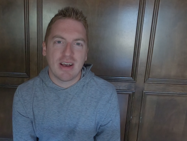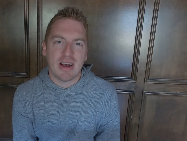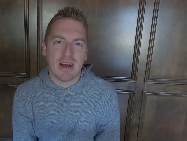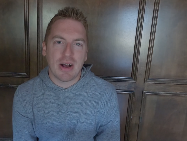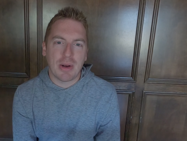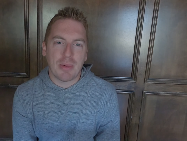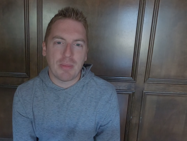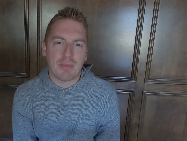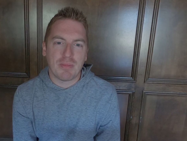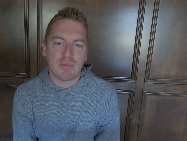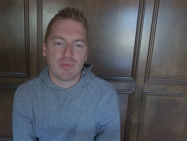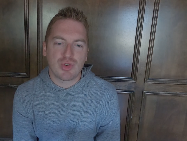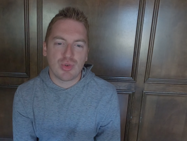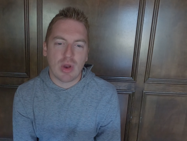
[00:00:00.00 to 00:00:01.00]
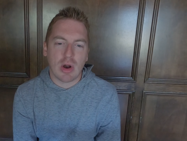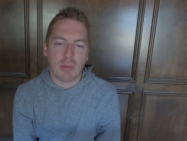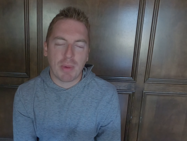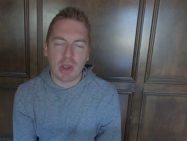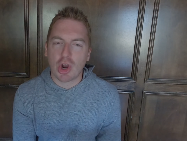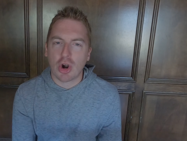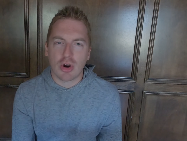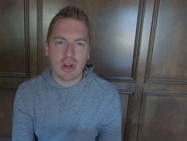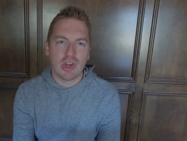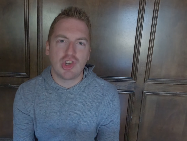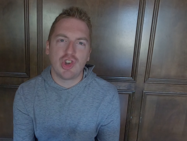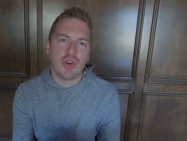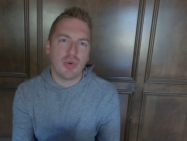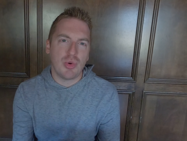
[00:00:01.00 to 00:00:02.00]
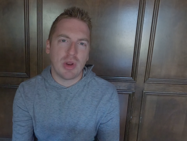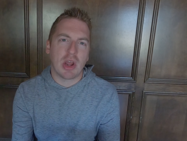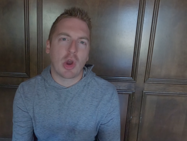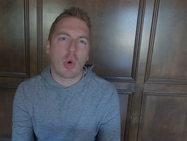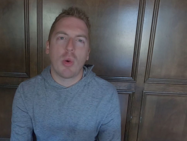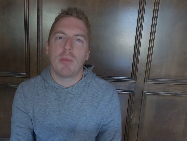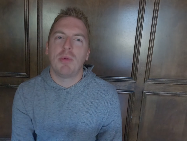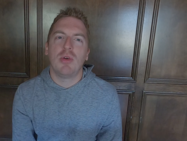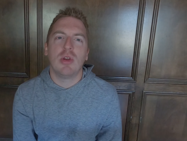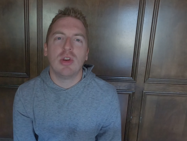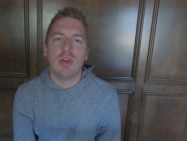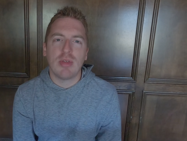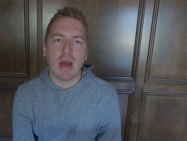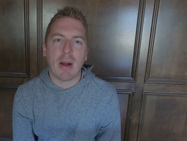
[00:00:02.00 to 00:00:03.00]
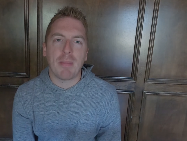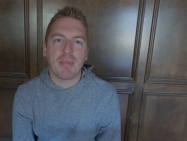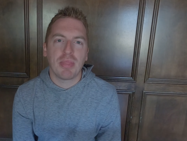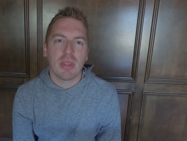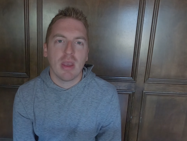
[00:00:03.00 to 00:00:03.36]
to help encourage you and equip you to do that.